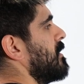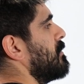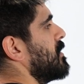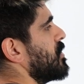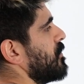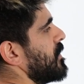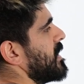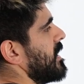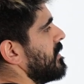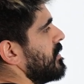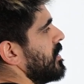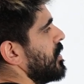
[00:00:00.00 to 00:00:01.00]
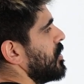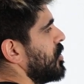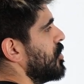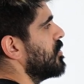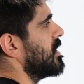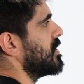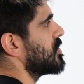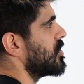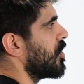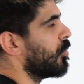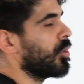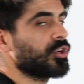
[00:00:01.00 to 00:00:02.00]
But don't forget, you need to
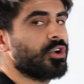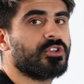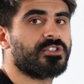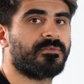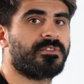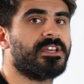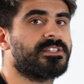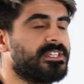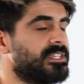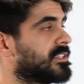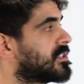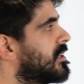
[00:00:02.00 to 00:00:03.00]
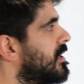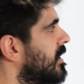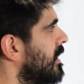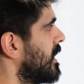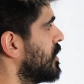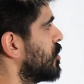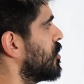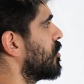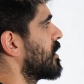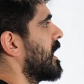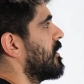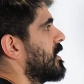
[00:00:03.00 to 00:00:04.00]
know what cos of 30 is in your
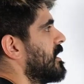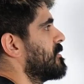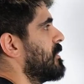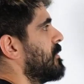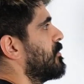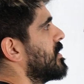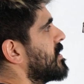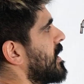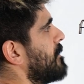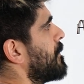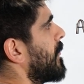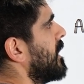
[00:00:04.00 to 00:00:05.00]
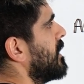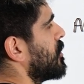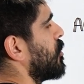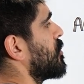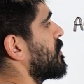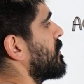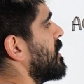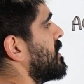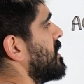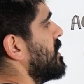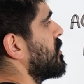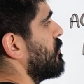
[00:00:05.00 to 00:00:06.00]
non-calculator paper exam. Cos of
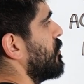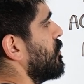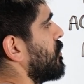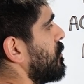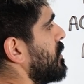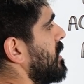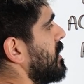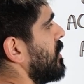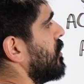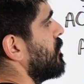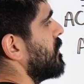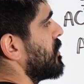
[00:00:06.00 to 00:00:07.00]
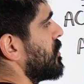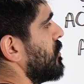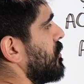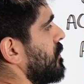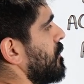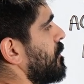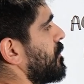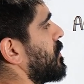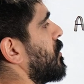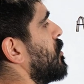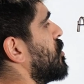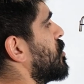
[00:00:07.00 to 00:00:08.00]
30 is root 3 over 2,
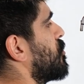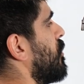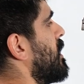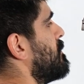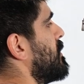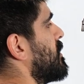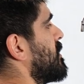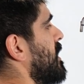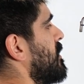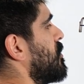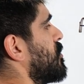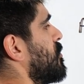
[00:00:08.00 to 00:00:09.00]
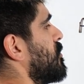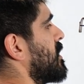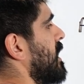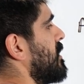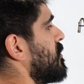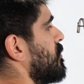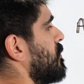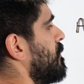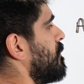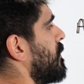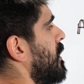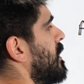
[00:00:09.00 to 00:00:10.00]
which is great because then the 2's cancel.
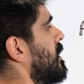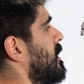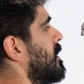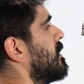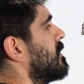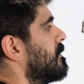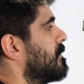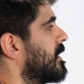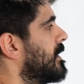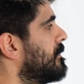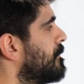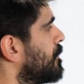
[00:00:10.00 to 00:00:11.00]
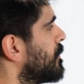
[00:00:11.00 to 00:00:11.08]
Okay.